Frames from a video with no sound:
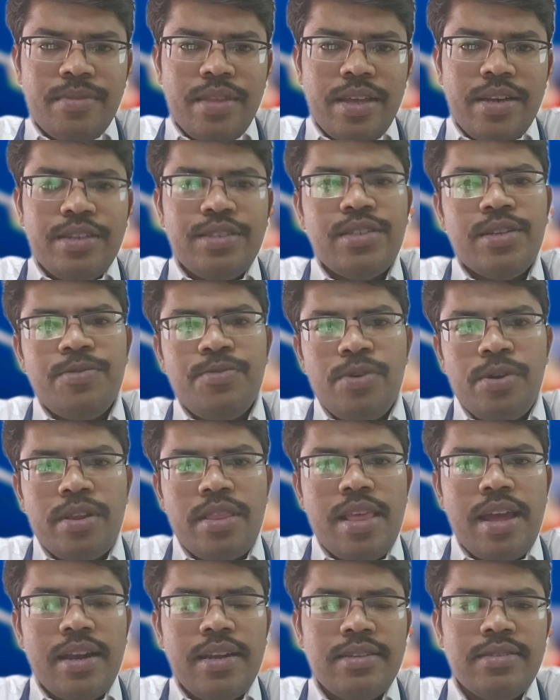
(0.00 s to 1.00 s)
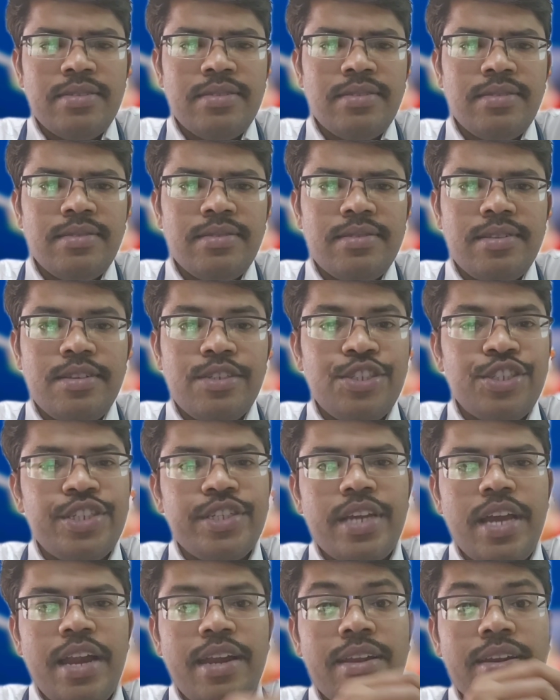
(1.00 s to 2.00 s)
The reason for that is
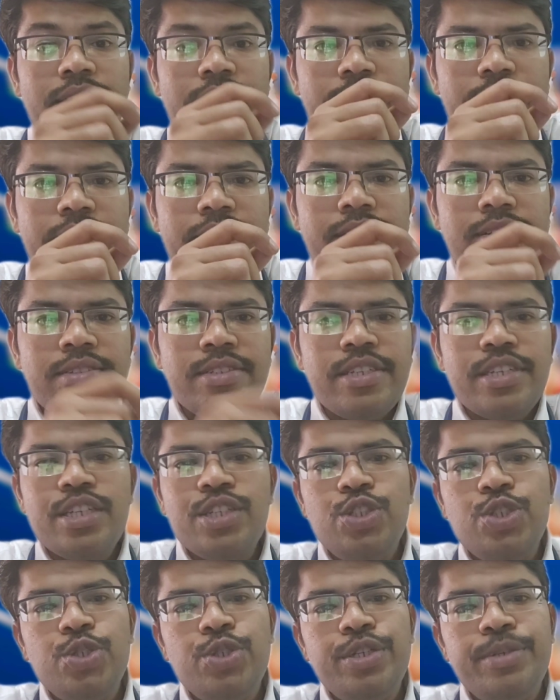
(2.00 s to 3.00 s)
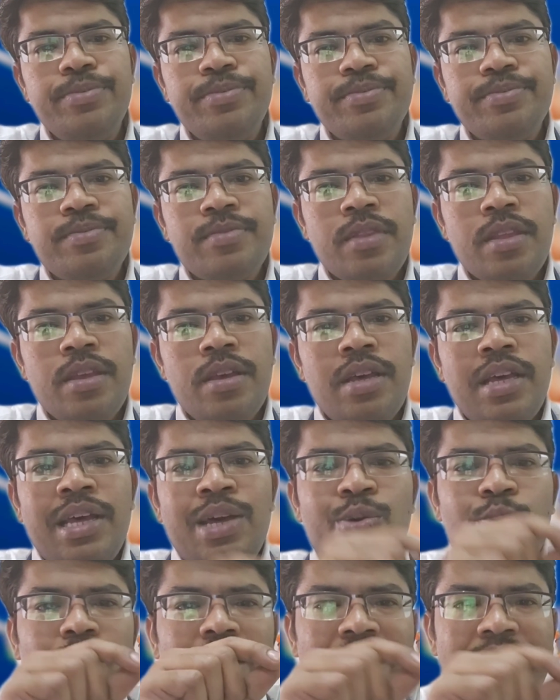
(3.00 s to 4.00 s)
she had a needle stick injury
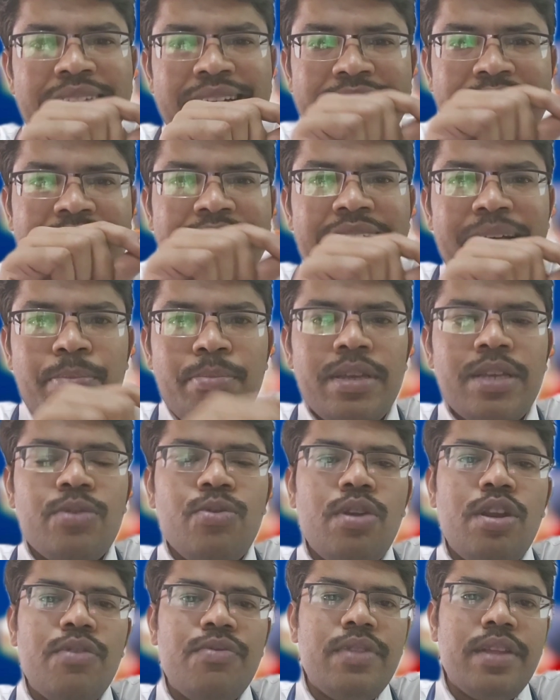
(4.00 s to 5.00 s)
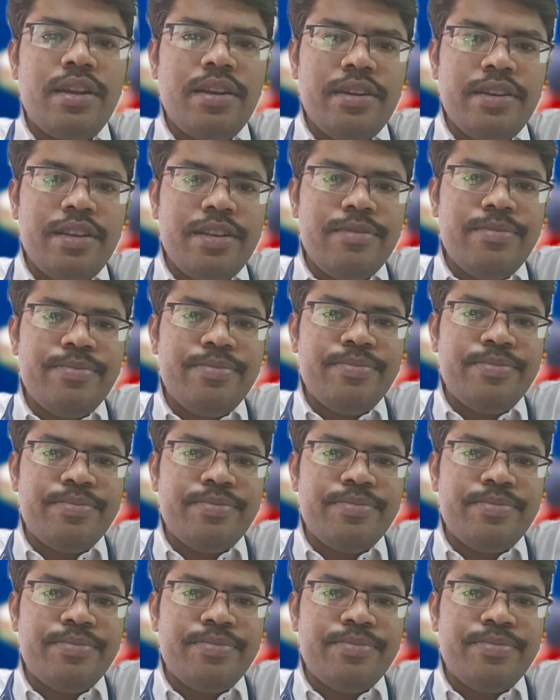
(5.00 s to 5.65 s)
while recapping one of the needle.